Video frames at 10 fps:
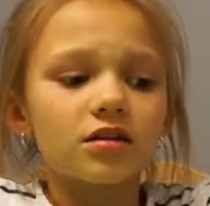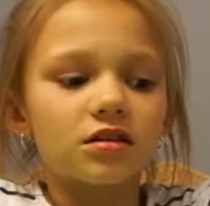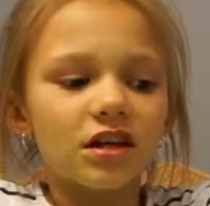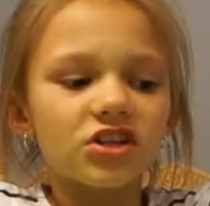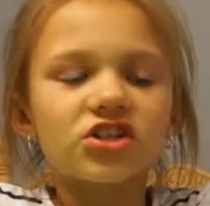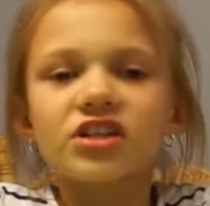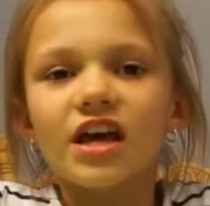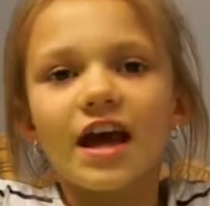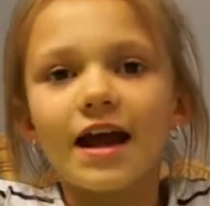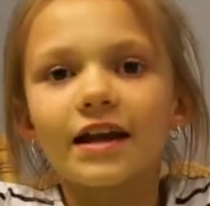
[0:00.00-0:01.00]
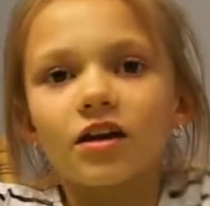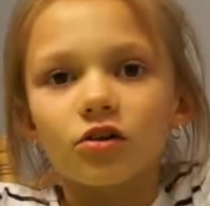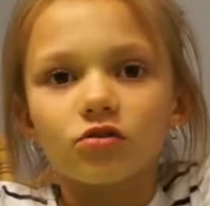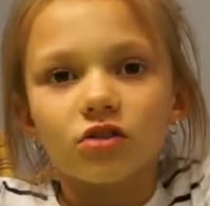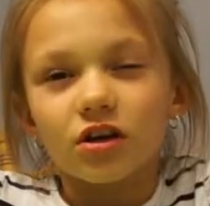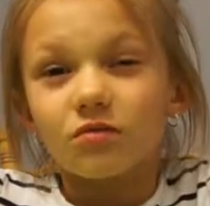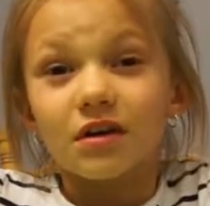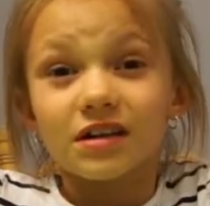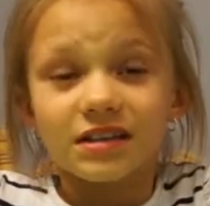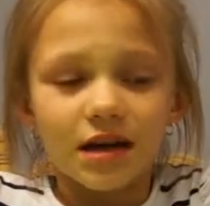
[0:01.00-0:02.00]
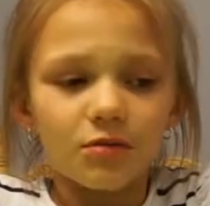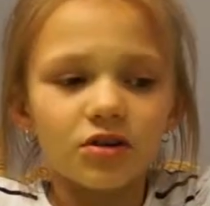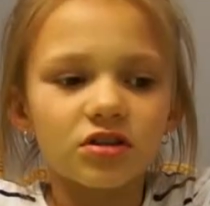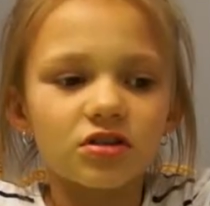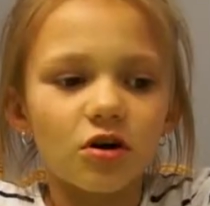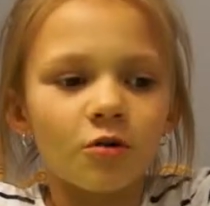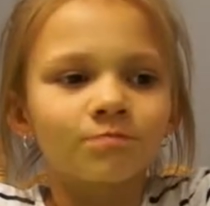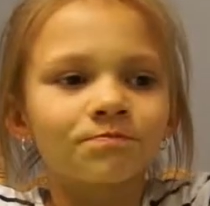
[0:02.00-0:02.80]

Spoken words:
They just say any glue that you make slime with, so